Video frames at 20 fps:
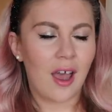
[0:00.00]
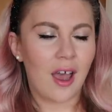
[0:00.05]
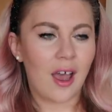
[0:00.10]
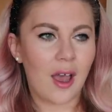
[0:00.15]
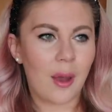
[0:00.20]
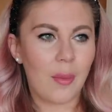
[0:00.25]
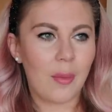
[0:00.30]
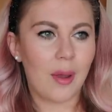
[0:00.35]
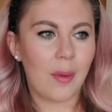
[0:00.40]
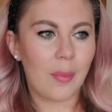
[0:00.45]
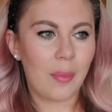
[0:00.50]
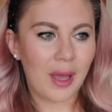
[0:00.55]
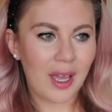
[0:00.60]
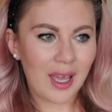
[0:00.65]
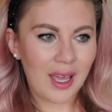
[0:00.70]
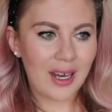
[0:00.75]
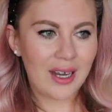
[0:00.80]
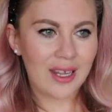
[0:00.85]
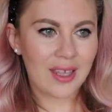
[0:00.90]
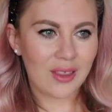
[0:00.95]
Um,
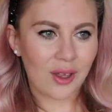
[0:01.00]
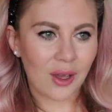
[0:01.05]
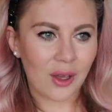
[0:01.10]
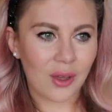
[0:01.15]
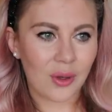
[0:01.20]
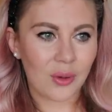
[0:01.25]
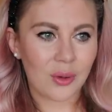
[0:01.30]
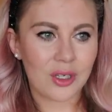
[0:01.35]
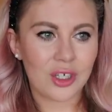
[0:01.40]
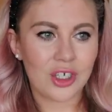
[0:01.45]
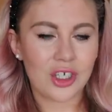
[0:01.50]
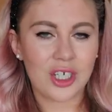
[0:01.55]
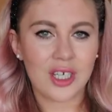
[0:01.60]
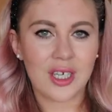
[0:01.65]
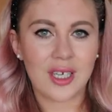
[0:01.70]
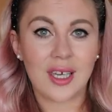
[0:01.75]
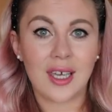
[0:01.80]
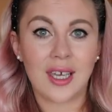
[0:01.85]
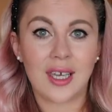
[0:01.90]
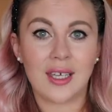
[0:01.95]
Pearly though,
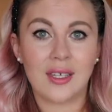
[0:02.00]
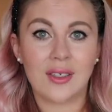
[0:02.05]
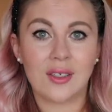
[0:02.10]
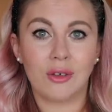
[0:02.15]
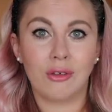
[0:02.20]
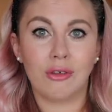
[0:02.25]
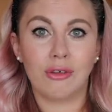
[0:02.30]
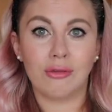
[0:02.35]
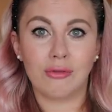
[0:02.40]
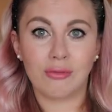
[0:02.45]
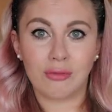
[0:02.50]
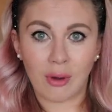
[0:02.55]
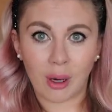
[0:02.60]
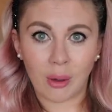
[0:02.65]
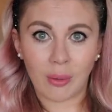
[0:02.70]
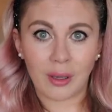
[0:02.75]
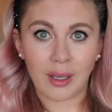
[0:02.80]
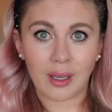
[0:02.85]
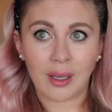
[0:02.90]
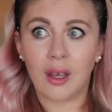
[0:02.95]
she is
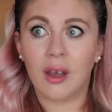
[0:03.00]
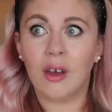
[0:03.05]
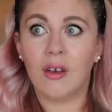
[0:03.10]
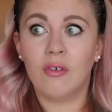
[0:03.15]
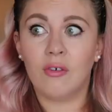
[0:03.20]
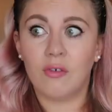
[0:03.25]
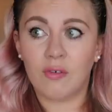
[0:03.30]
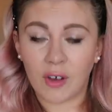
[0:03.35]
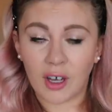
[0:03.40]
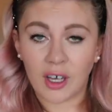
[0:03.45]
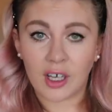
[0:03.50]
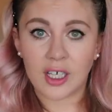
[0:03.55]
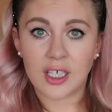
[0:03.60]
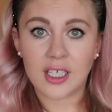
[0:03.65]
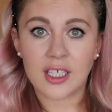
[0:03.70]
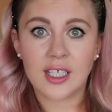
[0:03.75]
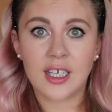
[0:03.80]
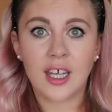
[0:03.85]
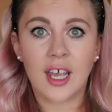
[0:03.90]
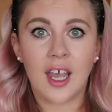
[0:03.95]
growing
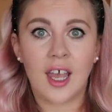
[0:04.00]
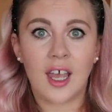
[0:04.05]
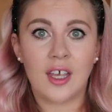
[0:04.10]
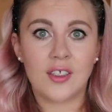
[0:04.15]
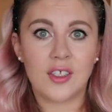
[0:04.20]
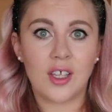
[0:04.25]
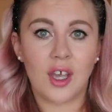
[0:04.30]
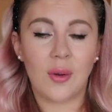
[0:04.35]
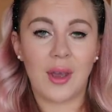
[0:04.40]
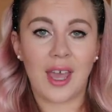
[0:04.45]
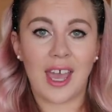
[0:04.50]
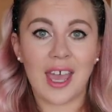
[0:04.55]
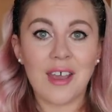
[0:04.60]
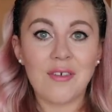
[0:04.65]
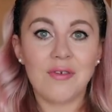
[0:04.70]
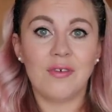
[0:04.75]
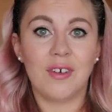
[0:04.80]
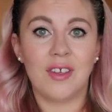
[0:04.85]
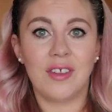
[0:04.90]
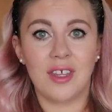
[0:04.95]
fast, so
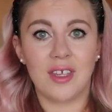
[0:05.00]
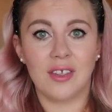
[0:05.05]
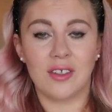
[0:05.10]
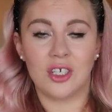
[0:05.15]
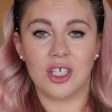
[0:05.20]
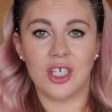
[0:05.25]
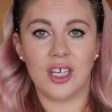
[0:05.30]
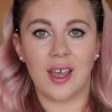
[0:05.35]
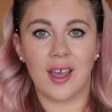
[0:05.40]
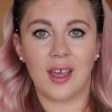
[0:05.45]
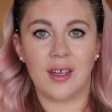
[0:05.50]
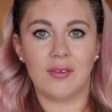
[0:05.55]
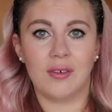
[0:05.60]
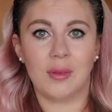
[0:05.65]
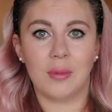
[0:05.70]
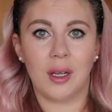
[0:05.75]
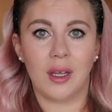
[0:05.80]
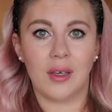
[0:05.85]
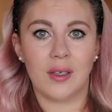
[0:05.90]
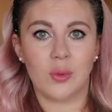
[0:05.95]
everything that she had
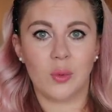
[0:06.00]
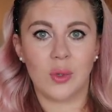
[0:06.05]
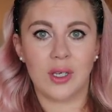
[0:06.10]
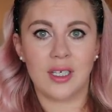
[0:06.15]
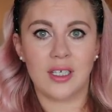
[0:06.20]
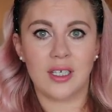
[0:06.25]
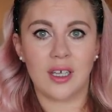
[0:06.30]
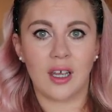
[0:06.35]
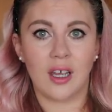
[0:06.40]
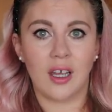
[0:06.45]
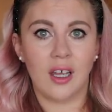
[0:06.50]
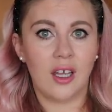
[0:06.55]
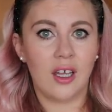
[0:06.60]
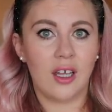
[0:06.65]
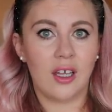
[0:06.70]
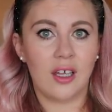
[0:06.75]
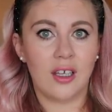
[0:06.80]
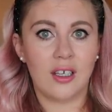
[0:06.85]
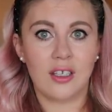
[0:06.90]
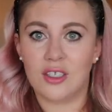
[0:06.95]
from last winter
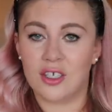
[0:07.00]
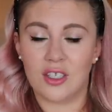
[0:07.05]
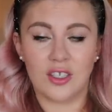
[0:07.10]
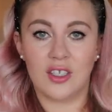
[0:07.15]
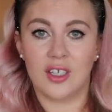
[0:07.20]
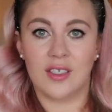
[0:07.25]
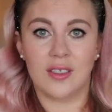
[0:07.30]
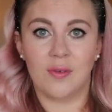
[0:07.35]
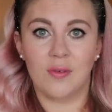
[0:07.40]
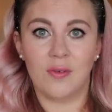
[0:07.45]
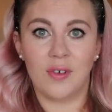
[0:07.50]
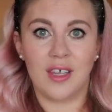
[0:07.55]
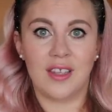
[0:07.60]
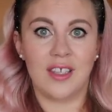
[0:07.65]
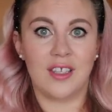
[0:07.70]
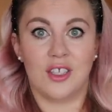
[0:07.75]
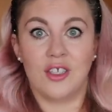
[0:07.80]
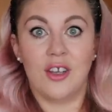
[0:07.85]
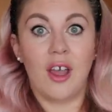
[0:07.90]
just doesn't fit. There's